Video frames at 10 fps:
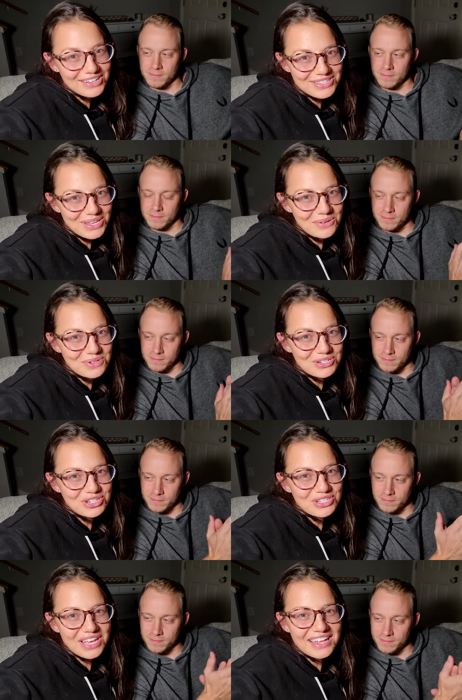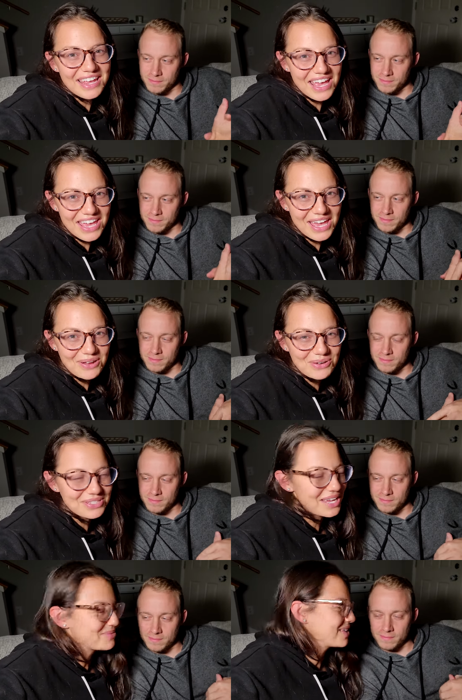Speaker 1: though, to just kind of hang out all
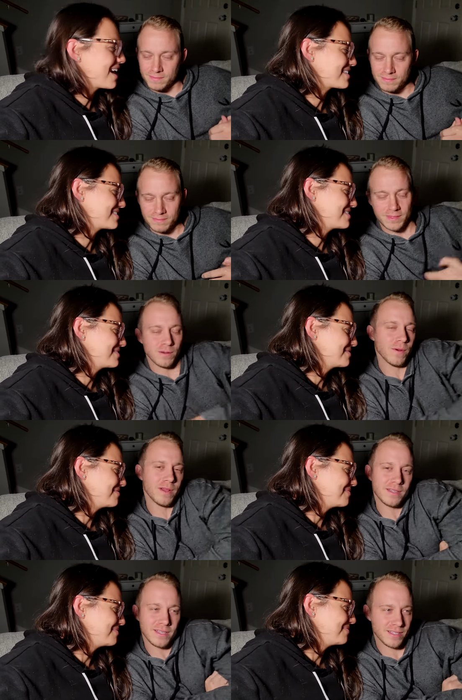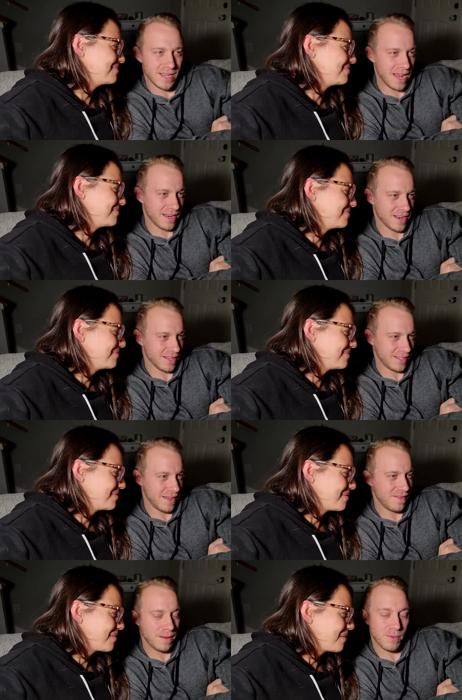day and relax.
Speaker 2: It was. It's kind of nice to
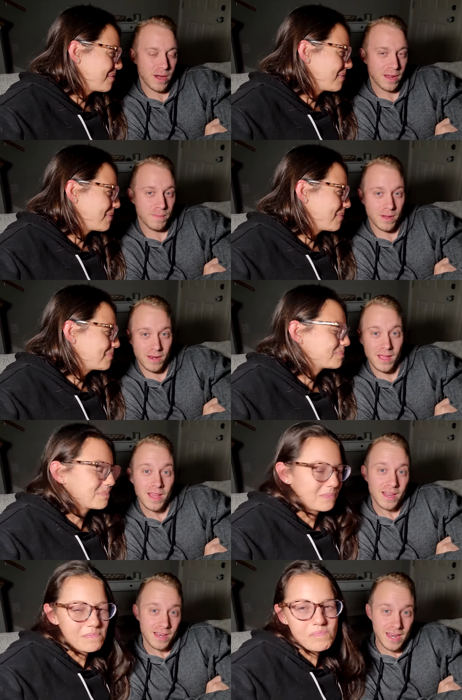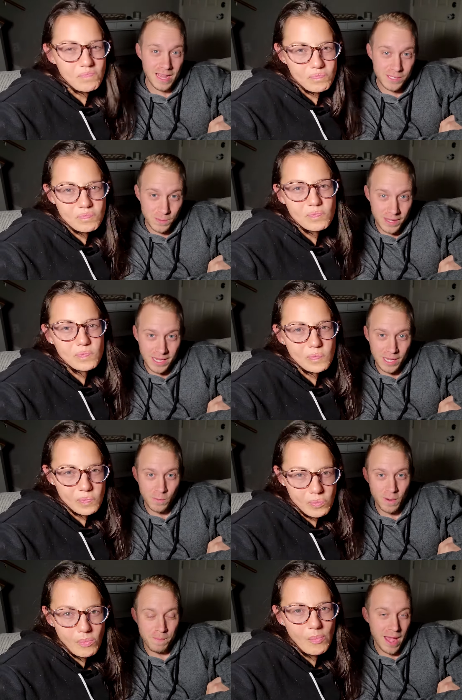have that break. But next weekend,
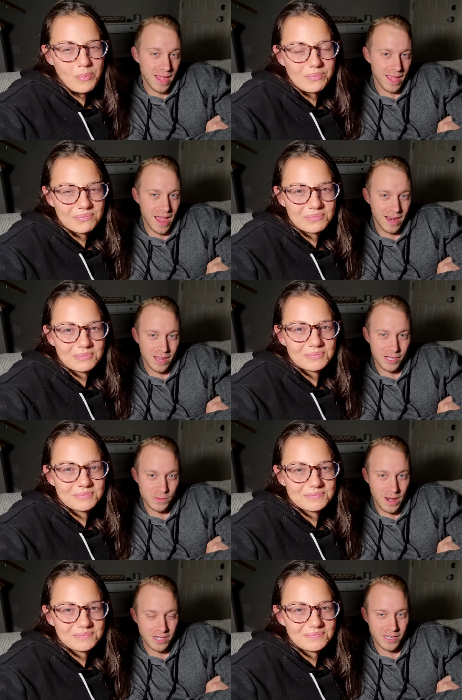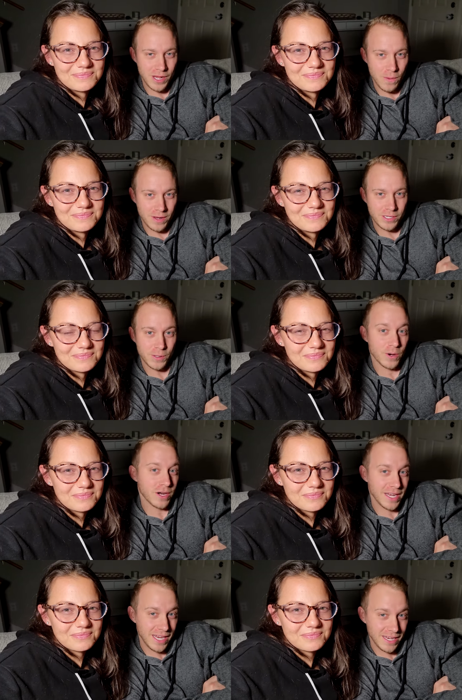we're back at it because we're actually going to her
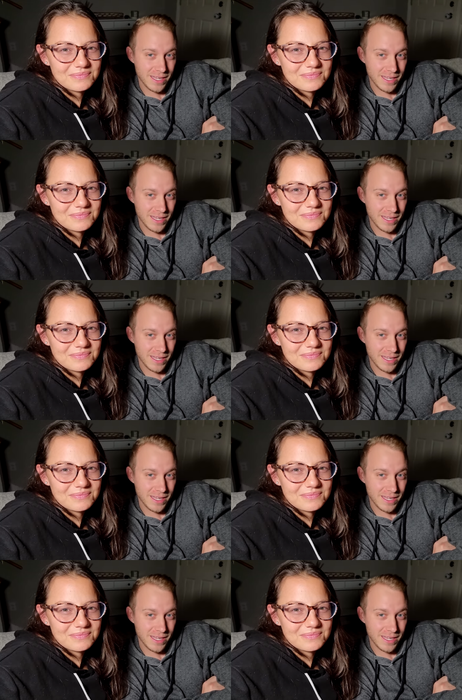Nini's